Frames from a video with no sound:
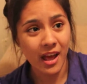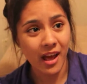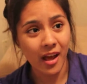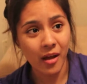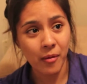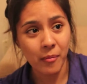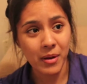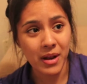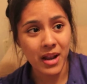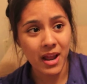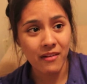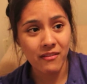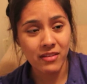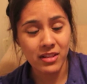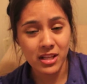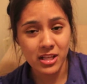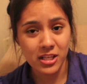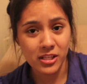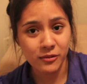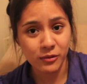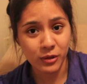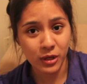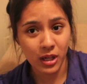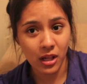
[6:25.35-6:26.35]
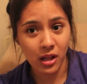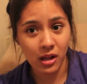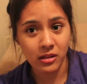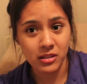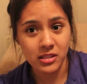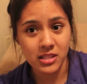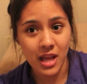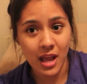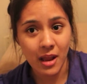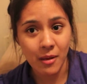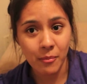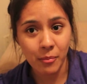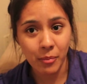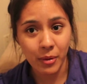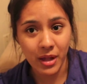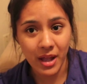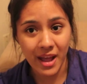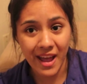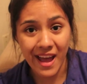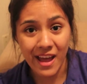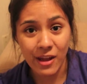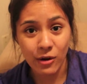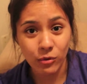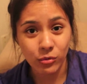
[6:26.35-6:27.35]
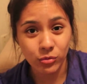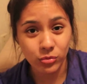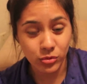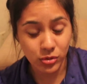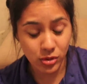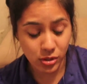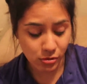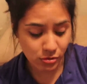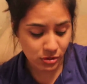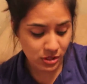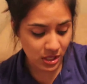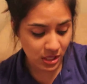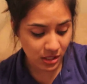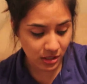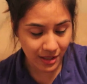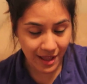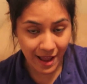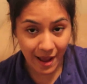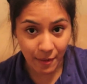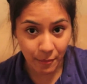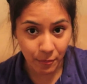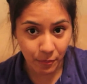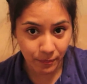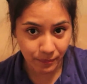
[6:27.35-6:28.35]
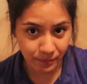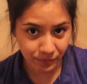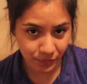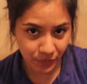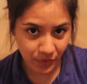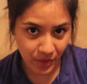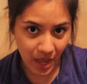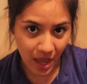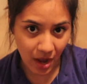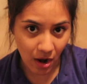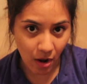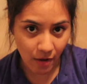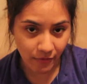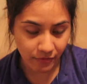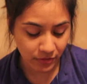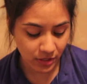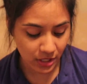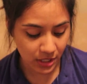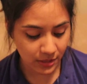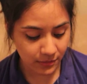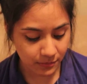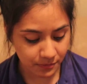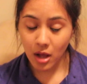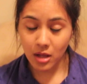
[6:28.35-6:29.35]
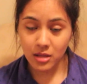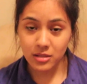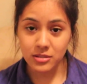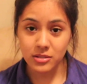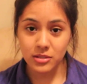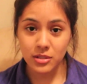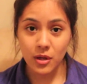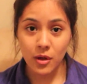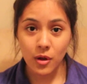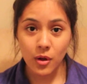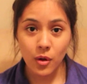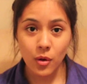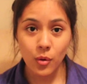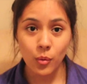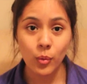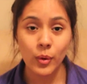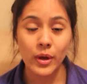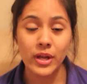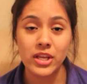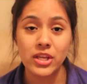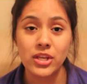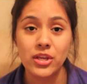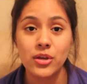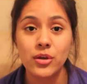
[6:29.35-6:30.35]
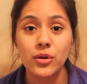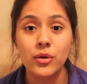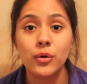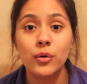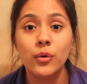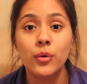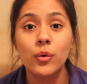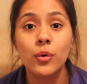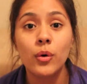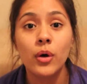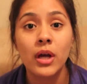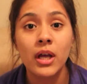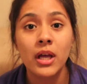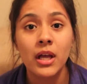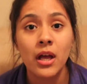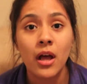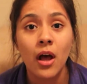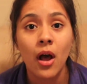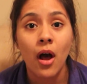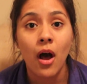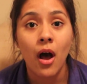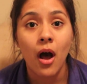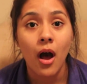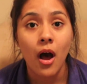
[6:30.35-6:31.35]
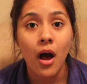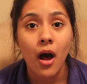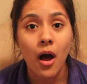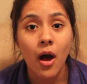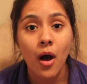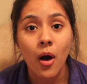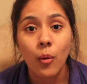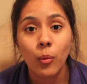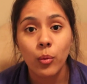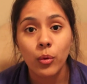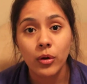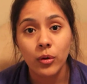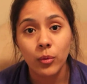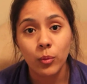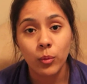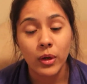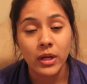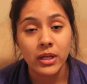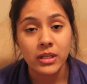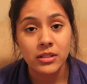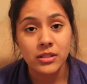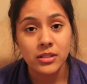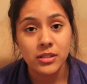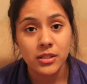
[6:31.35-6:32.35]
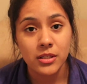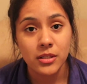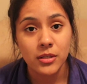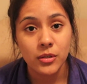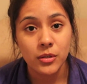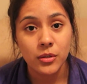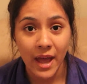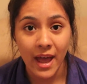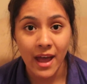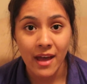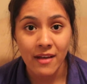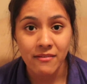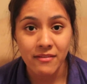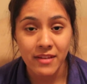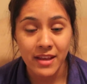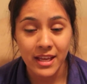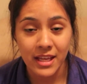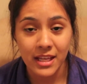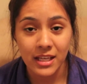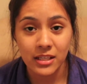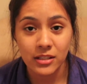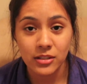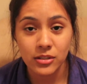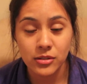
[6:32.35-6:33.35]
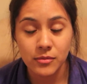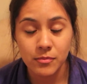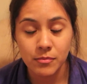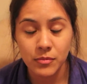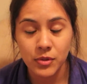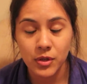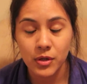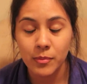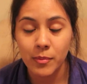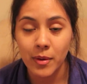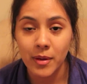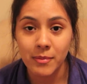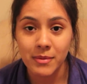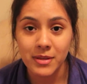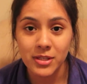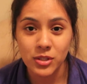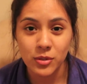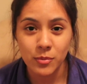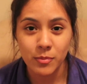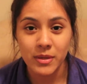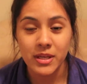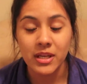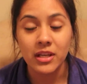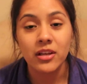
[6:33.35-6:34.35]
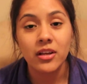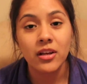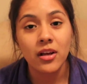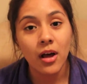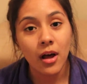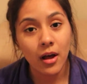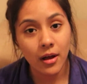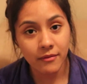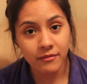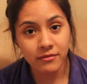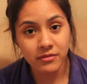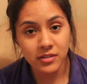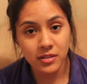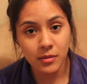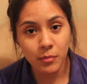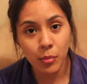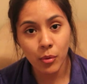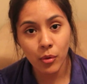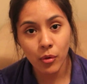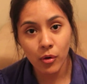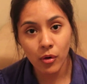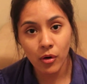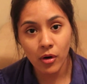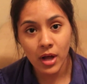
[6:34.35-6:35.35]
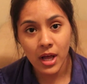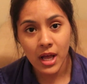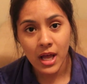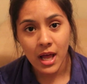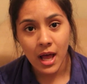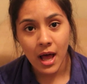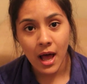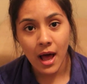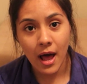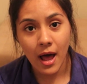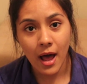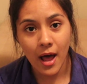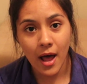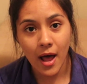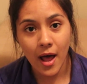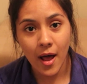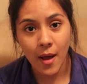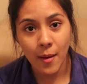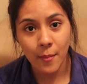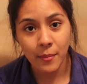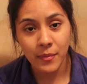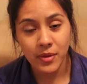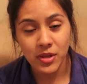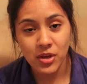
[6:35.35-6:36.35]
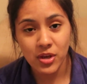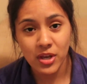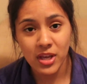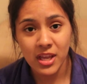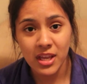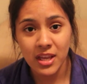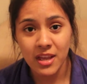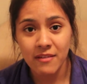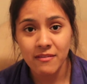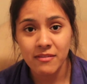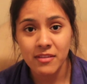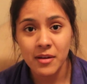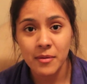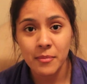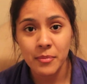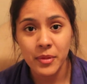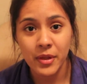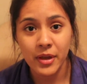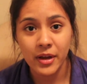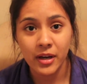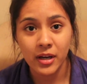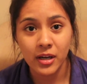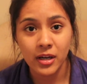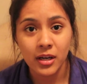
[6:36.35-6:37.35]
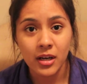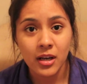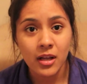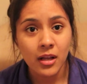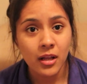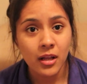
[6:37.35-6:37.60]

I've been having this for a long time, but I don't use it that often. Also, what you would want to have your baby to be comfortable, you can give them their